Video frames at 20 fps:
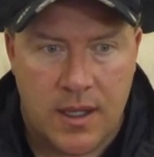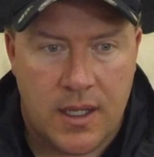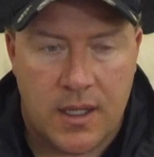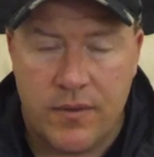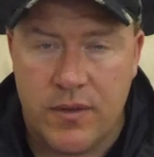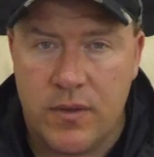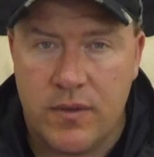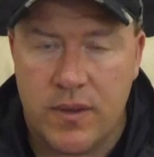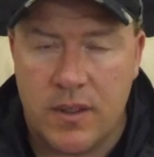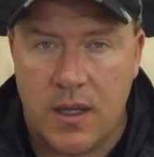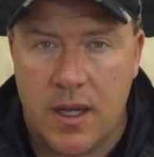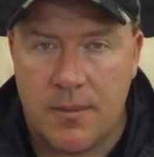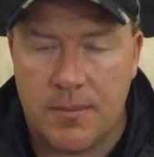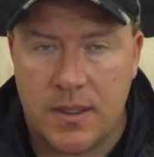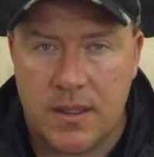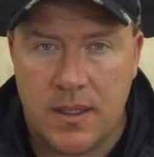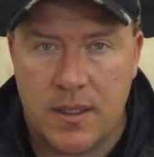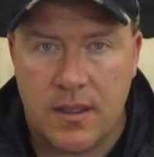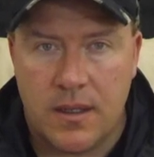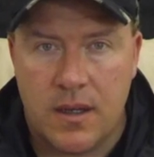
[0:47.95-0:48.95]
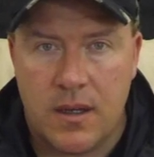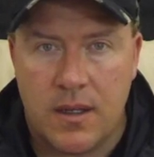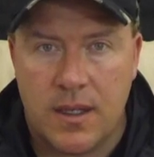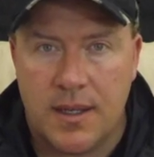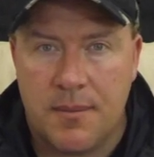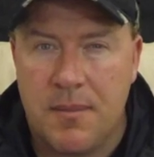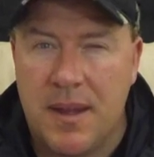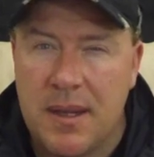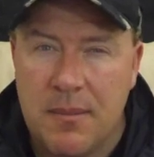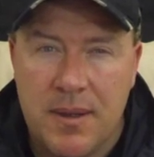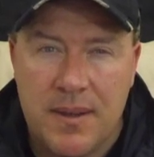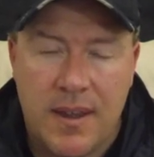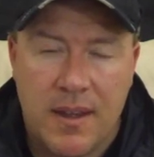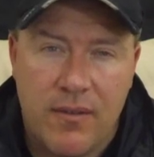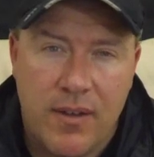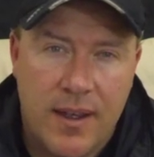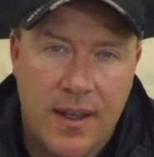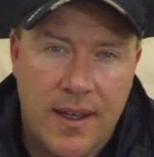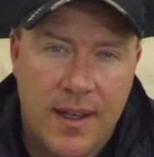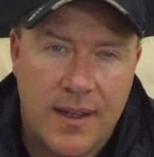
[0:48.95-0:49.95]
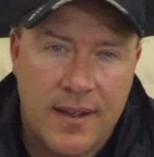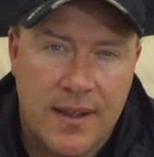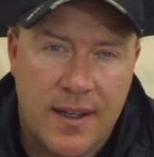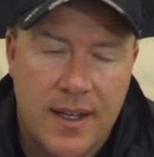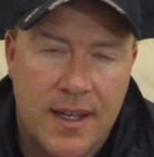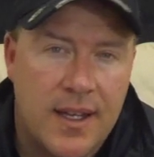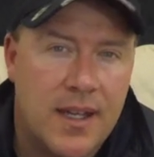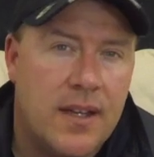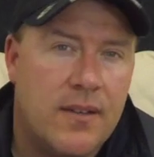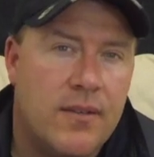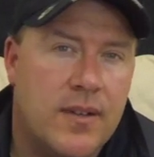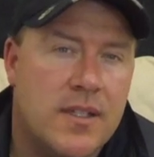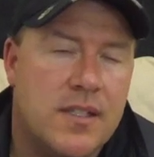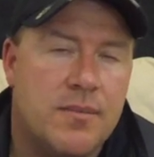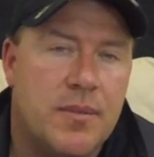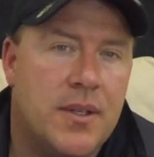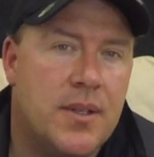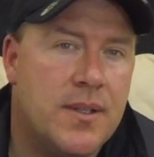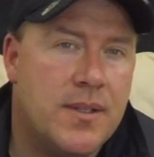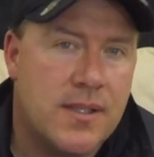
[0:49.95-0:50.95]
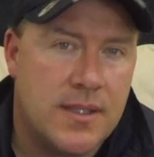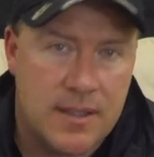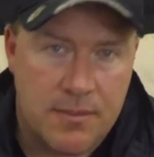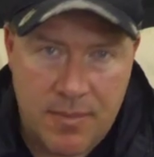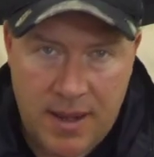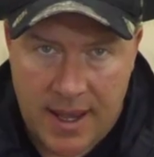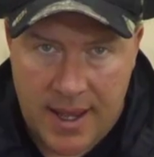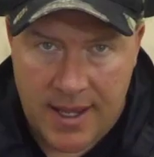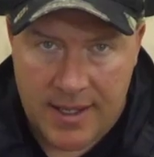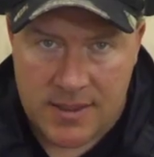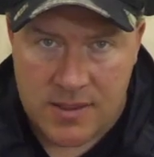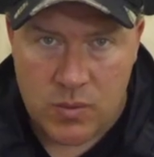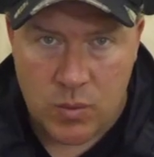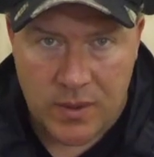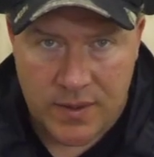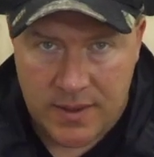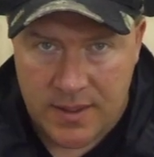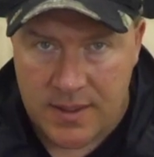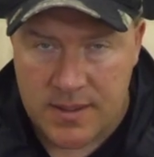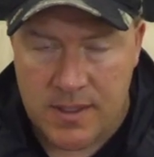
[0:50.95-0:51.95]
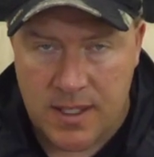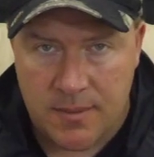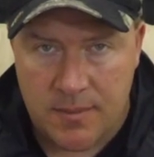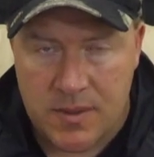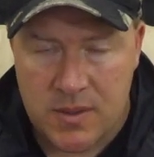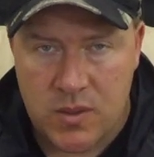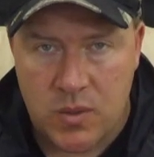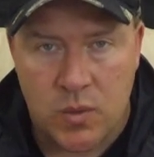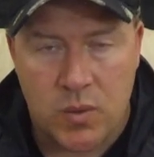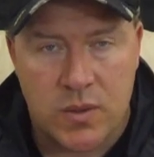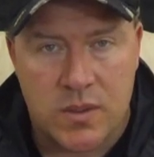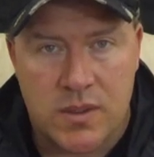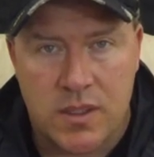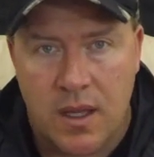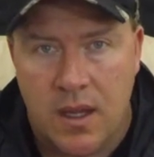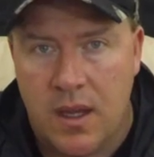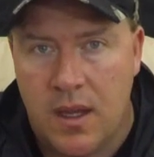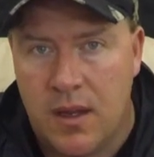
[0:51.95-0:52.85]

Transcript: if you've adopted the dog and maybe they've had negative experience in the past with these type of tools